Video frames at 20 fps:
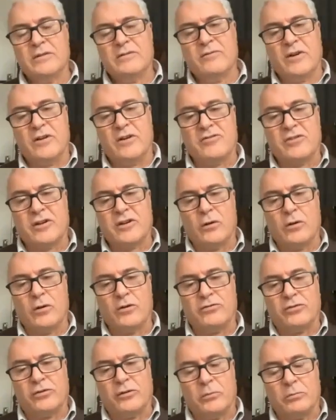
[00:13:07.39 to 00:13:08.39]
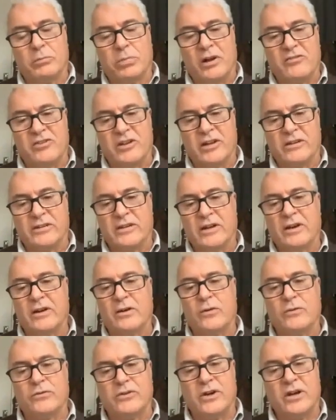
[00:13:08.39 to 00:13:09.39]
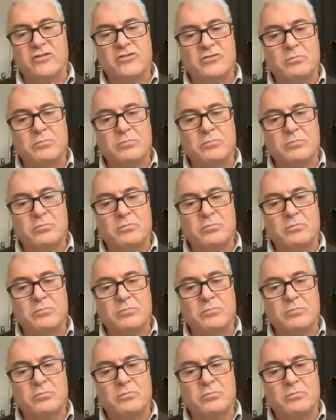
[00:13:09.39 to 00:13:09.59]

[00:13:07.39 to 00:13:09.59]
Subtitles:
vesicle from placenta contains